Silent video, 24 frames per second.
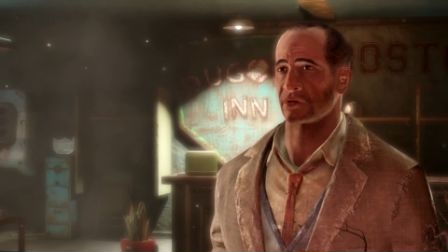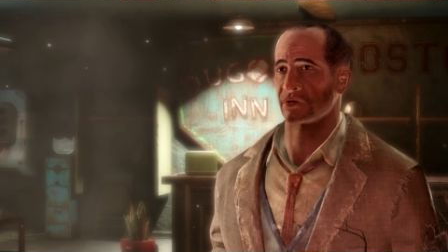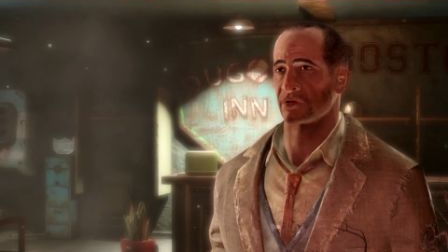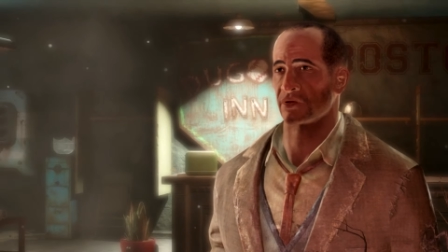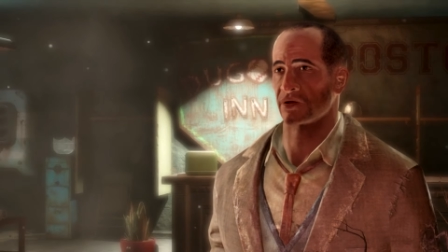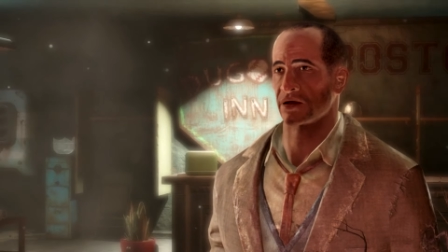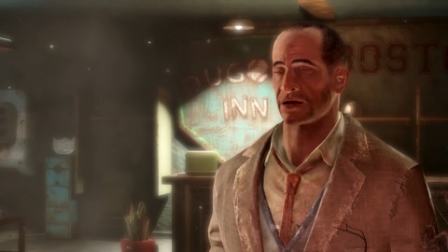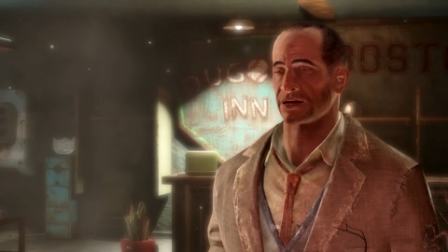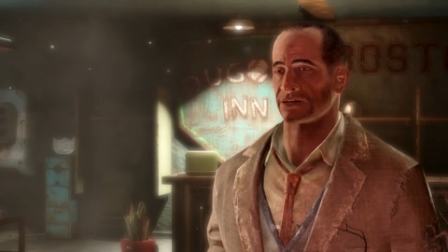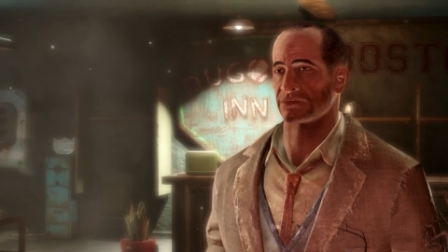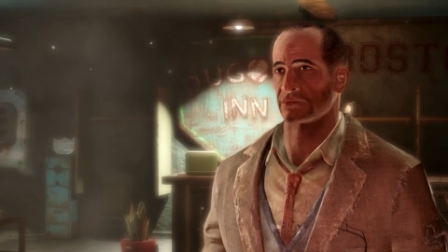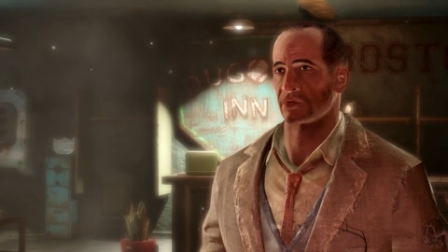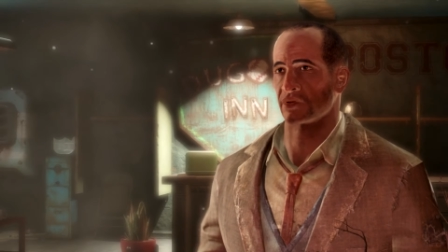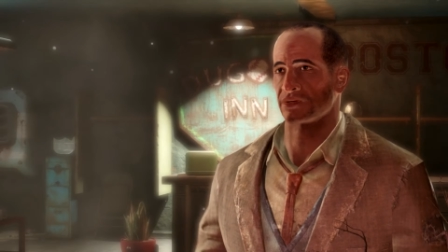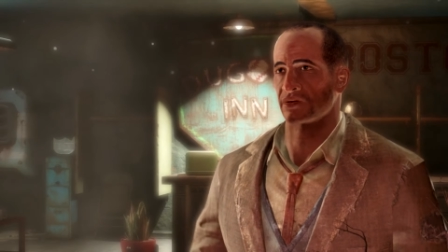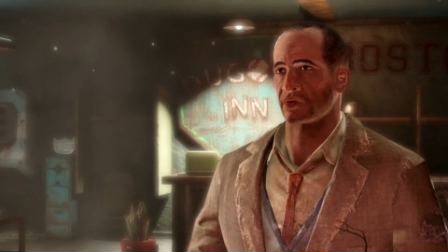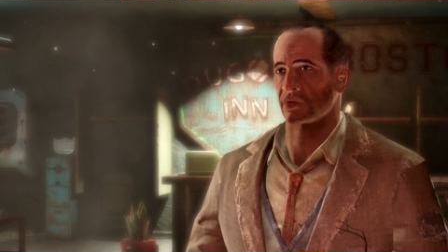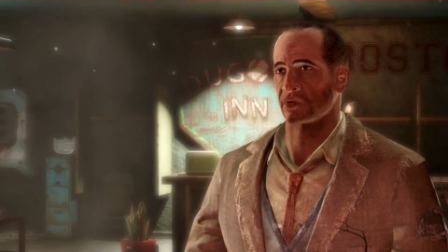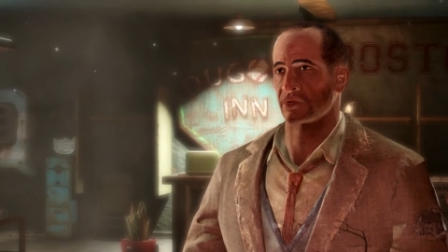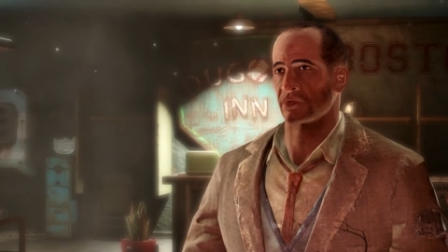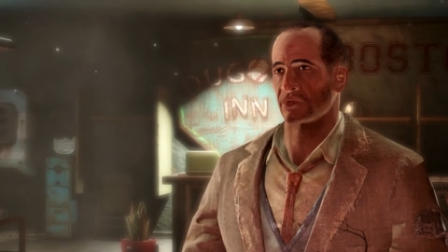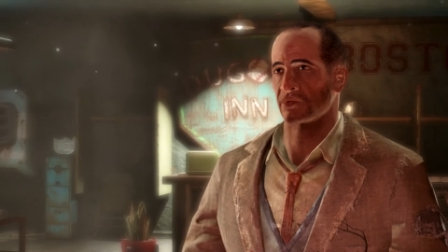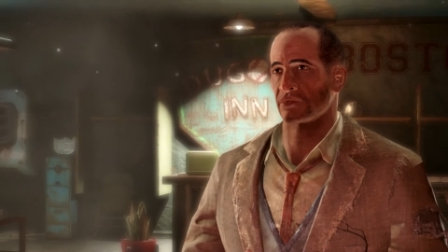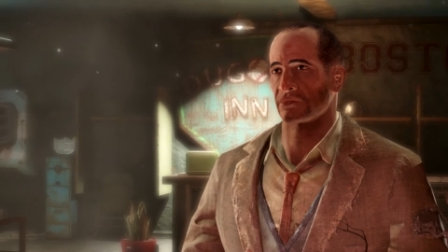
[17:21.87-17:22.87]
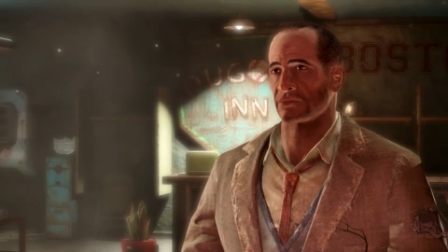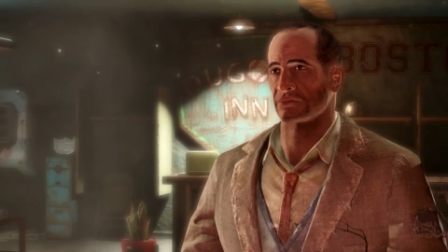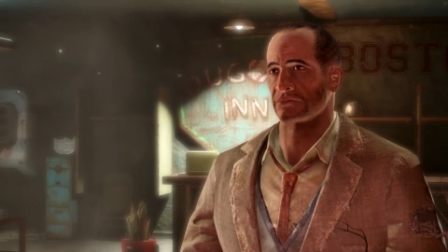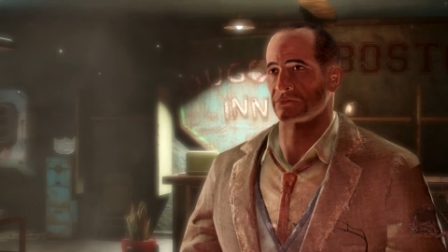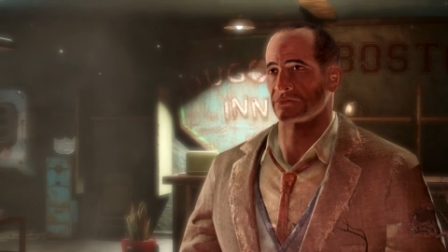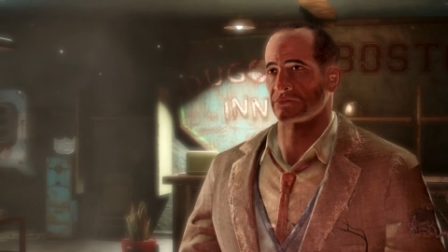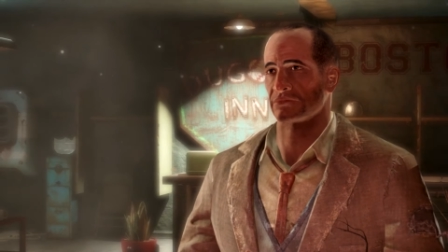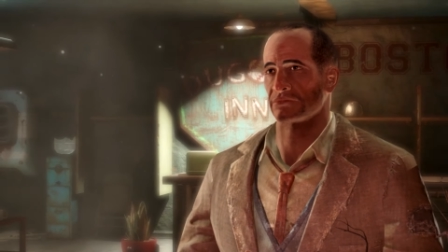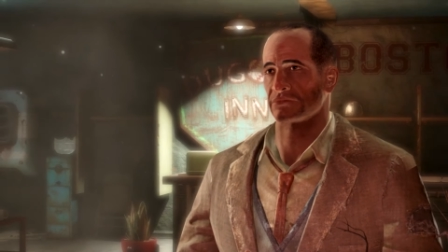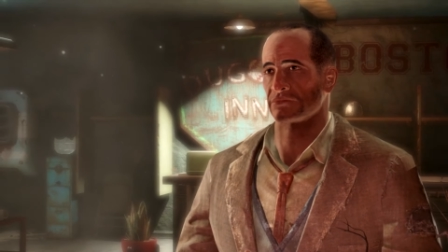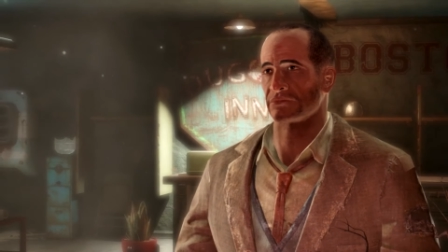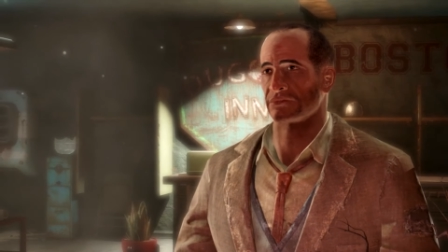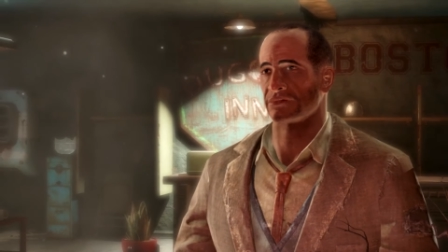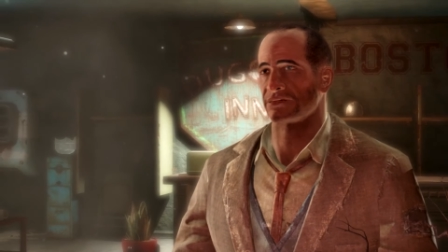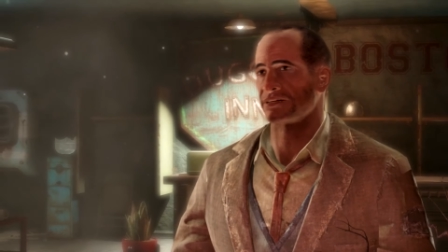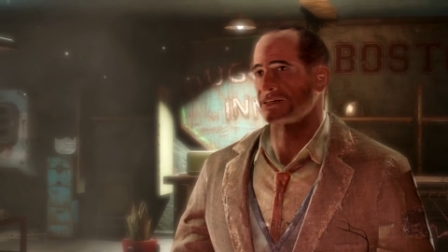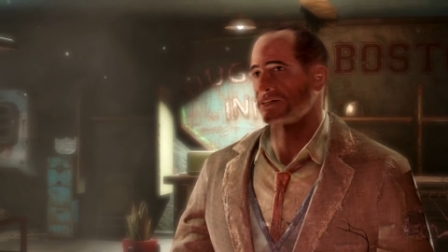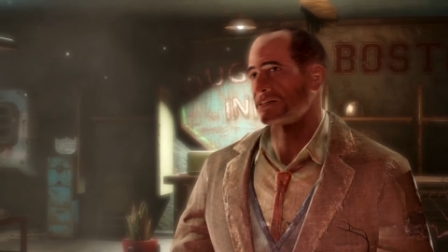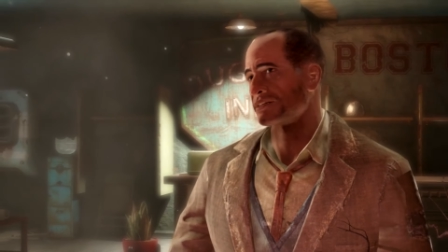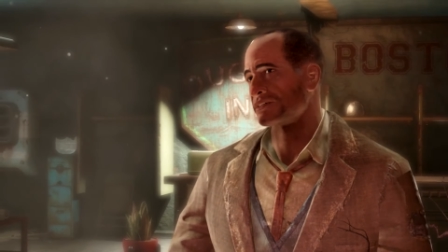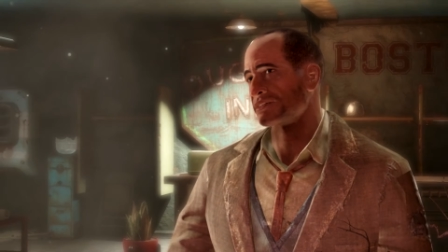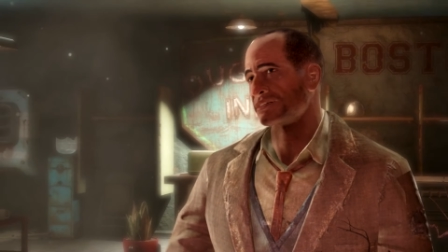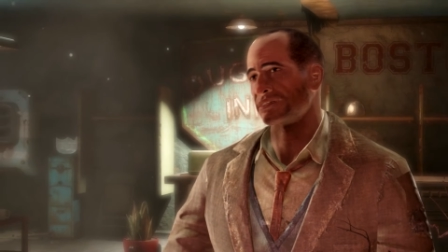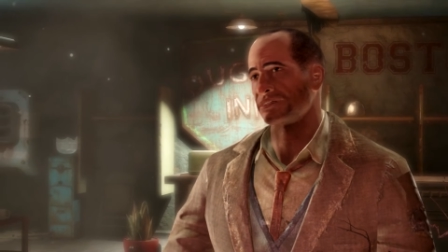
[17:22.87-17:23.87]
No, I don't know.
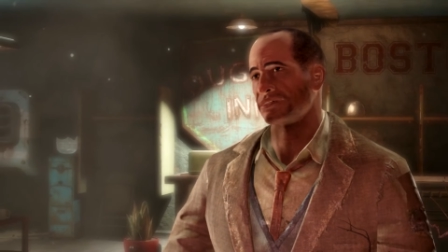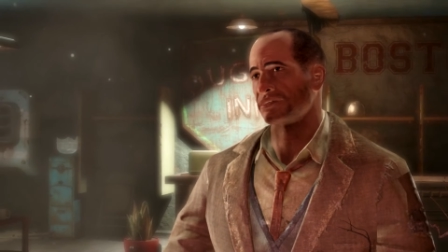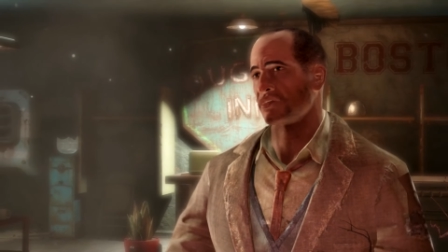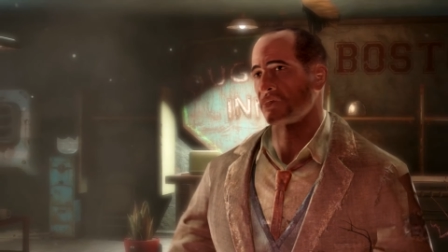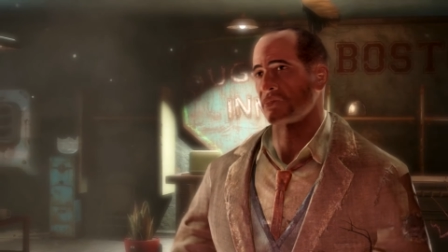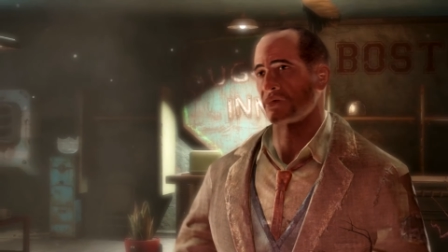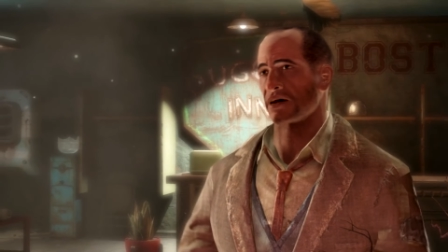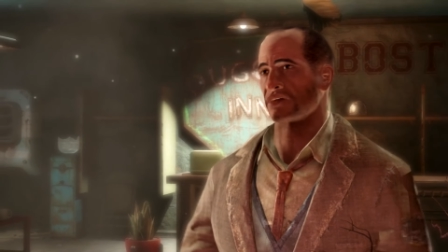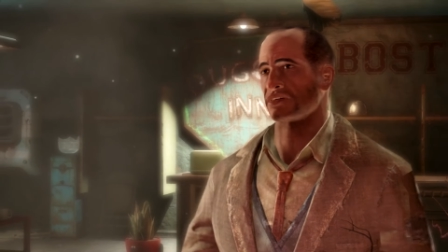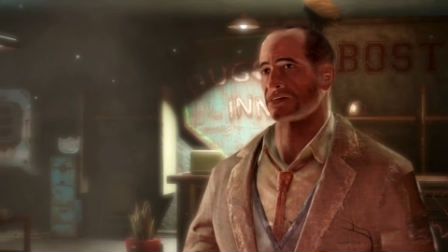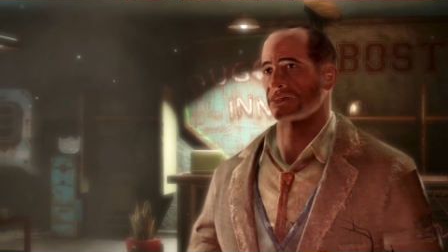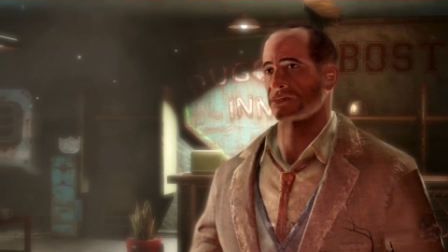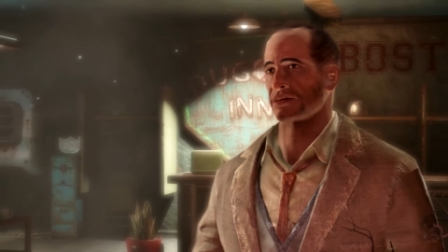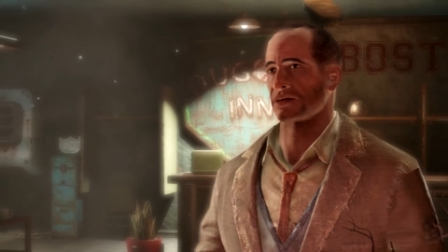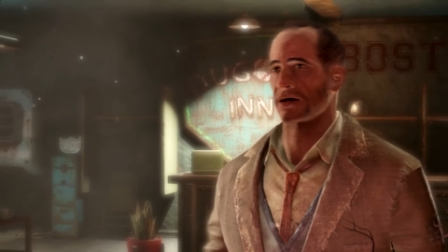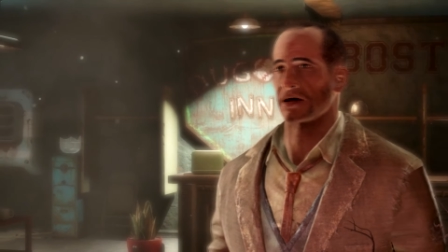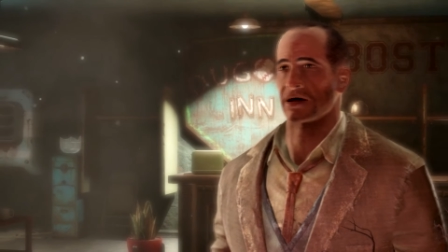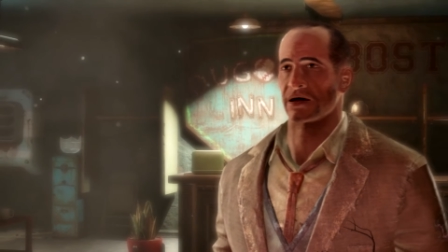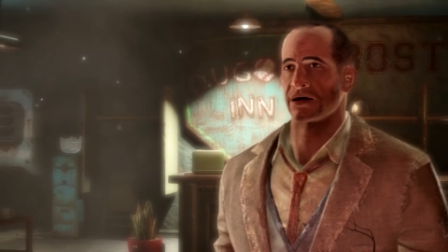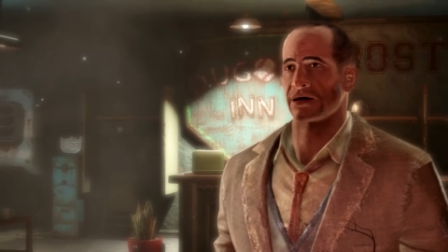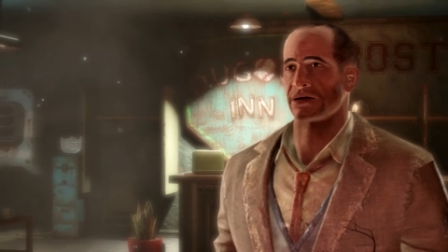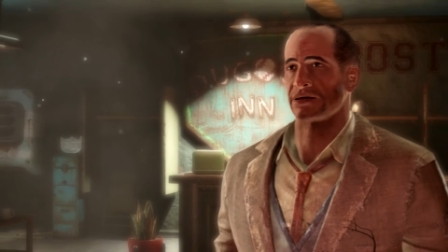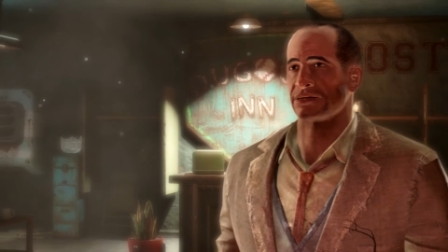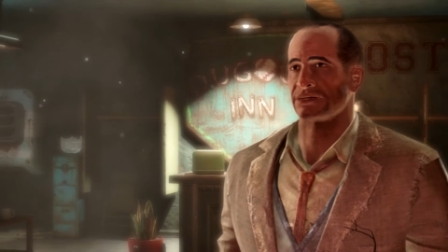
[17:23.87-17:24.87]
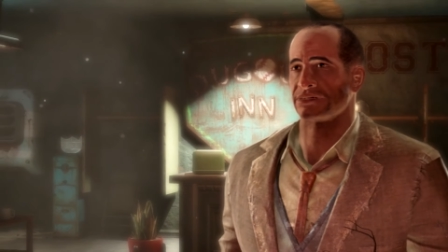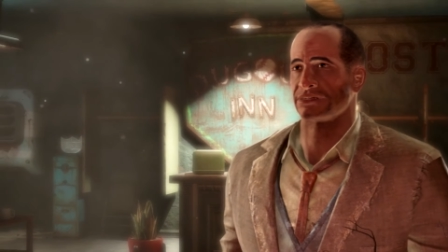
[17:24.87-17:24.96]
He's the one that uh,